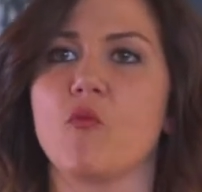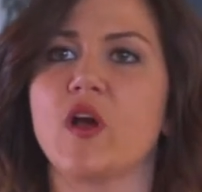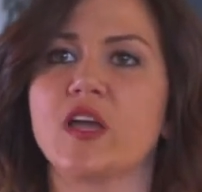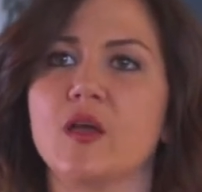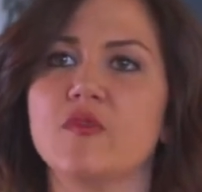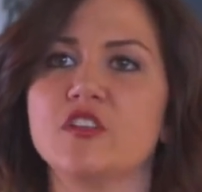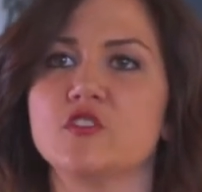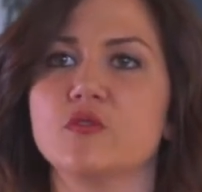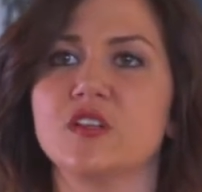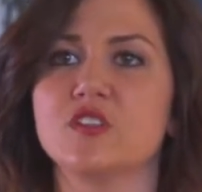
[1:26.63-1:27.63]
And what can I be
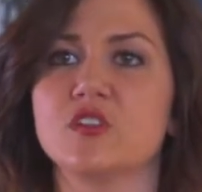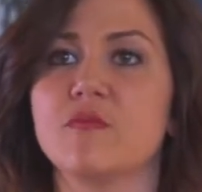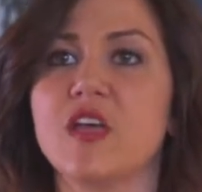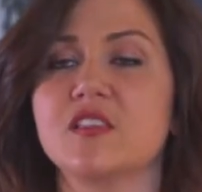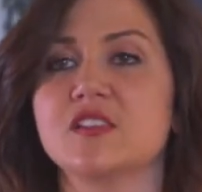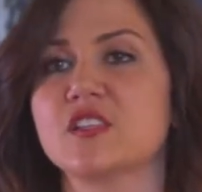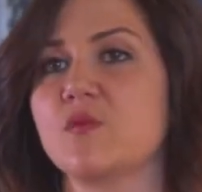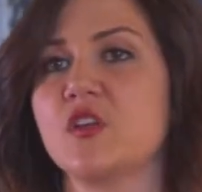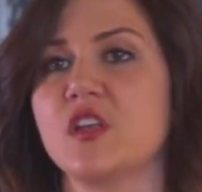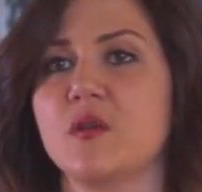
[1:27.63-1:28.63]
doing to make this
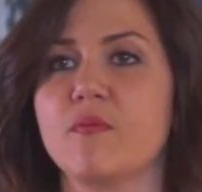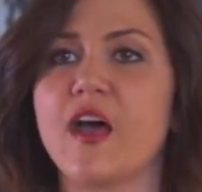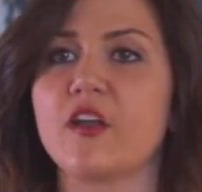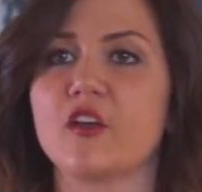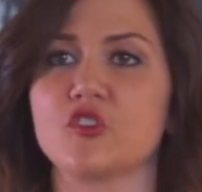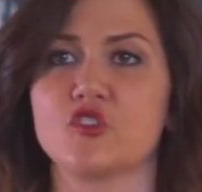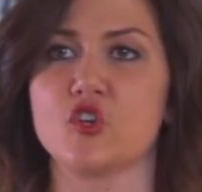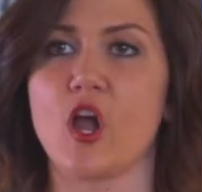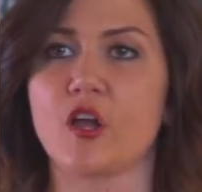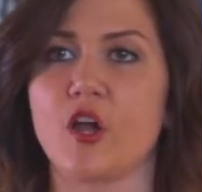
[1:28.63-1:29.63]
community better and
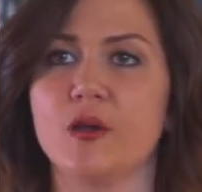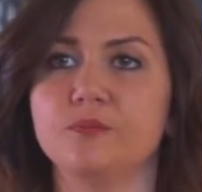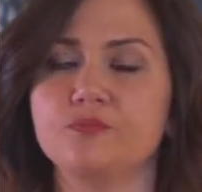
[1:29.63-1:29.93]
stronger?